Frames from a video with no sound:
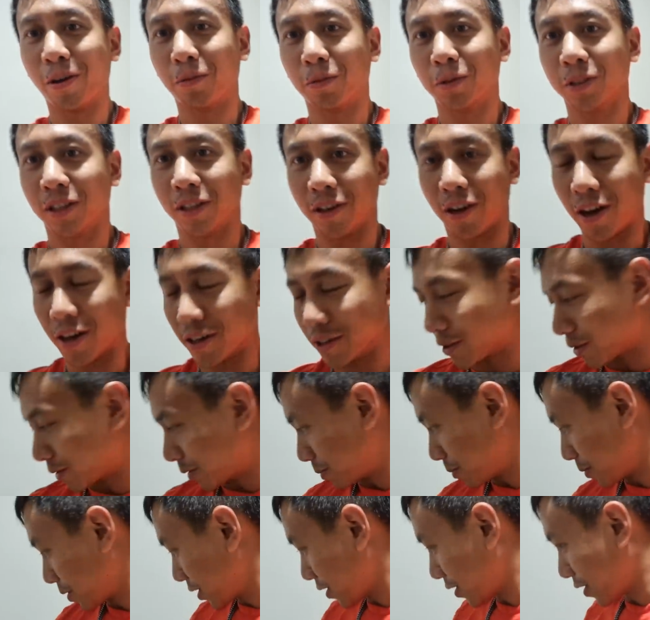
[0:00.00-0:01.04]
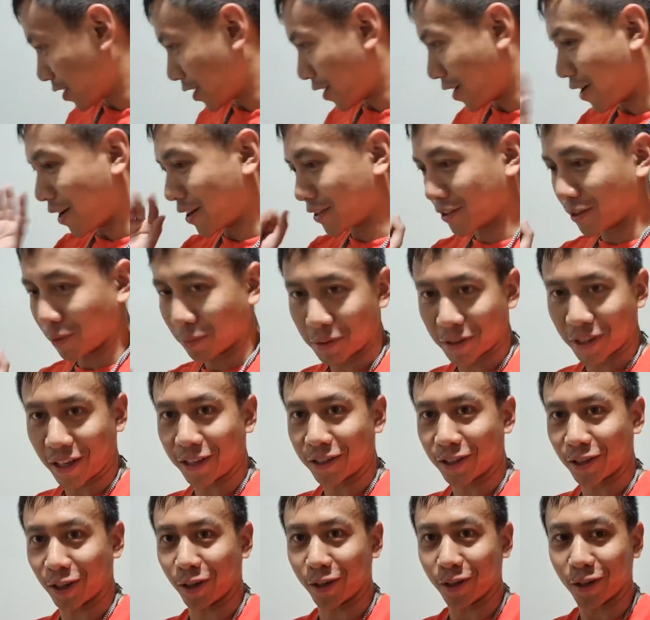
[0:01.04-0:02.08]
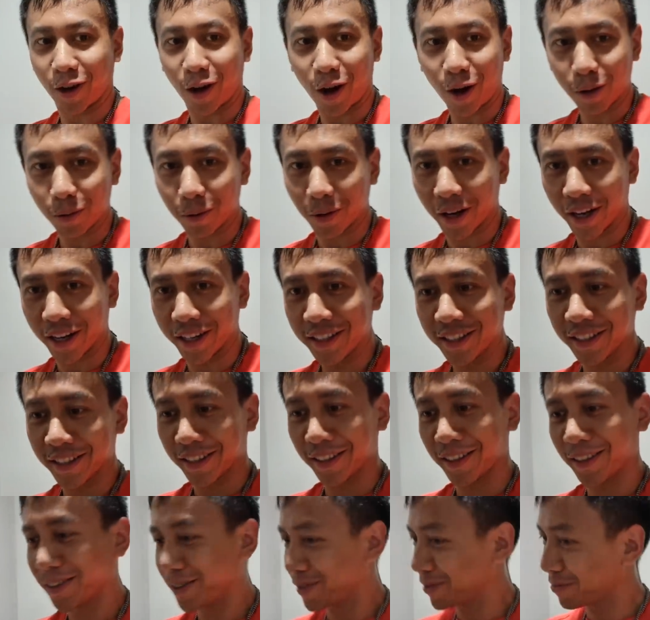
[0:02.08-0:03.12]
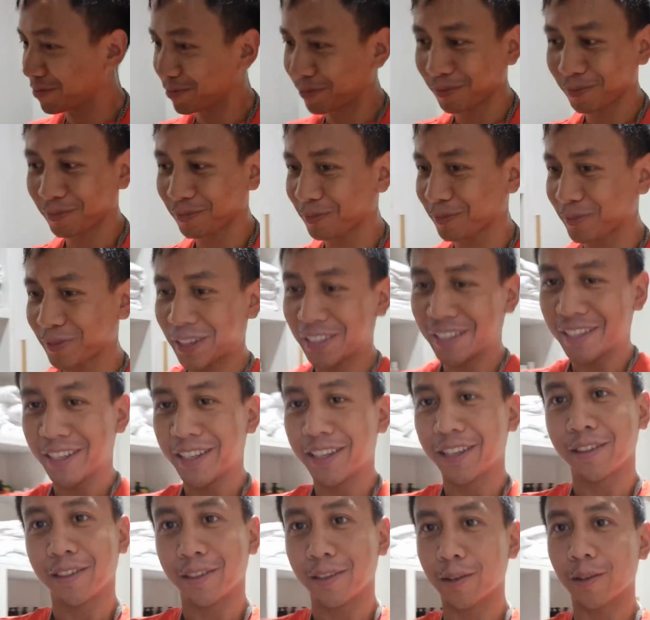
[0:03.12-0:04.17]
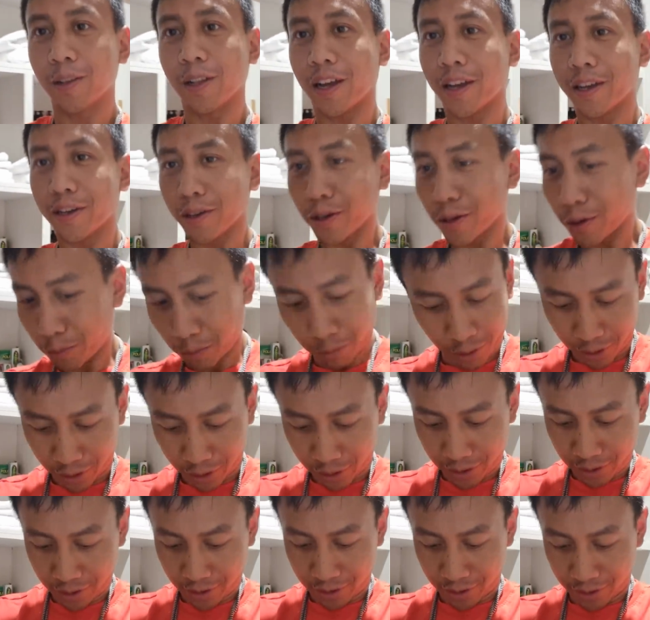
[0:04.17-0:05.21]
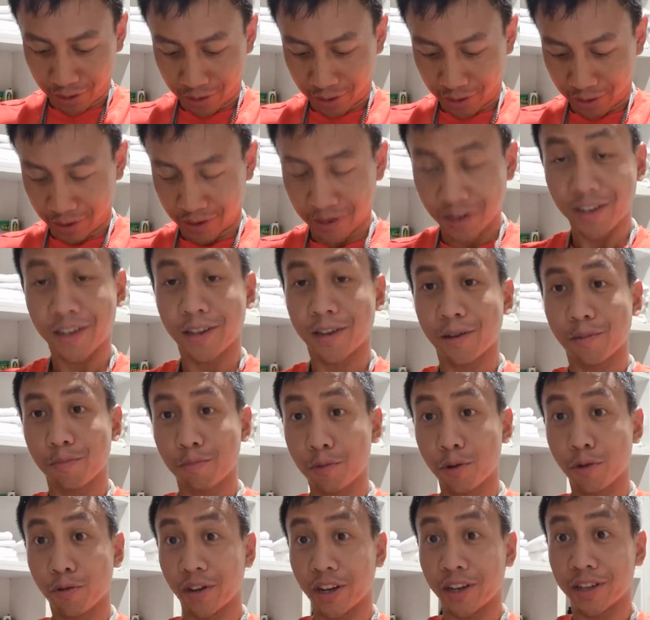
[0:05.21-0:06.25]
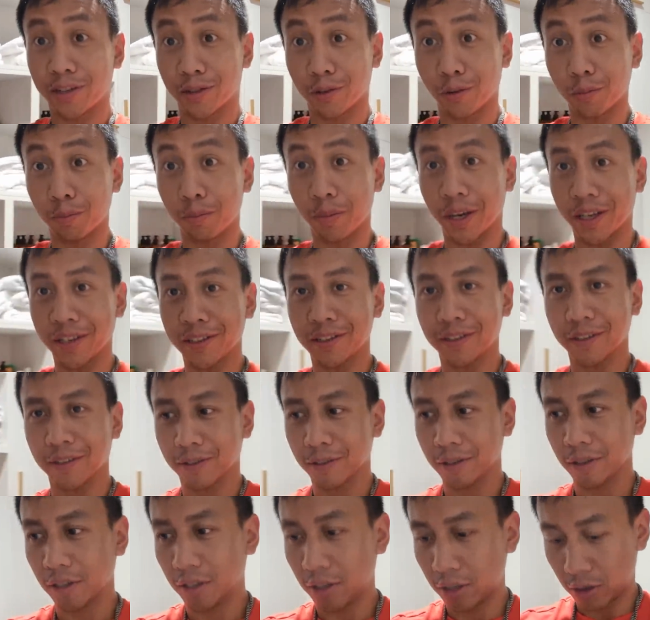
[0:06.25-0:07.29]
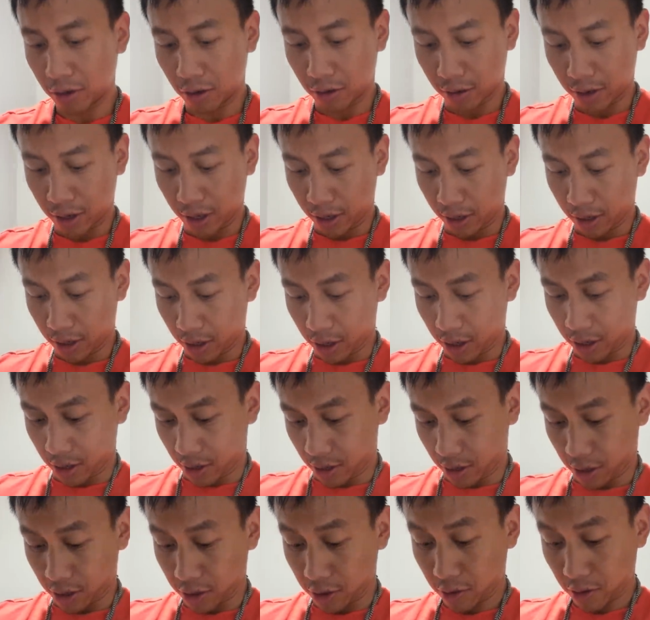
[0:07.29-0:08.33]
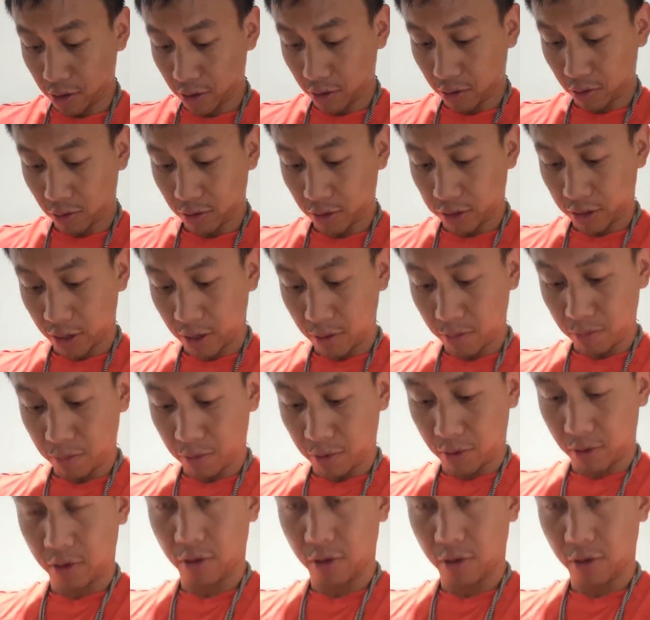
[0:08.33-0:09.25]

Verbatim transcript: that was an awesome, awesome session. All right. The glider will move at his own pace. Okay, are you gonna go sleep?